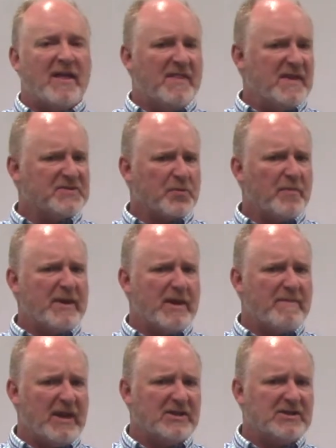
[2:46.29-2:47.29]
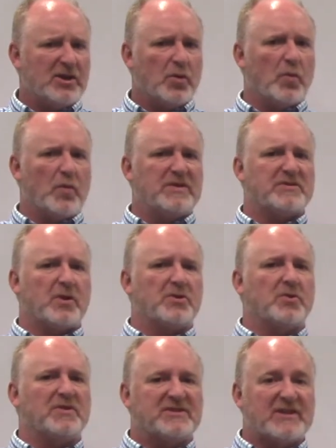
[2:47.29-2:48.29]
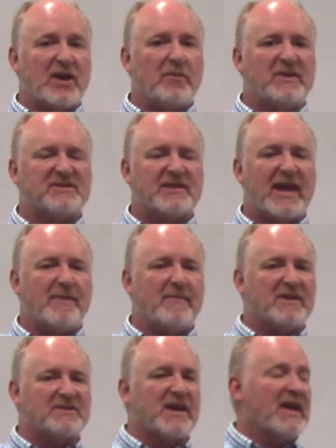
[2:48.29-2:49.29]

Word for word: This will be a big deal when we start doing settlement statements,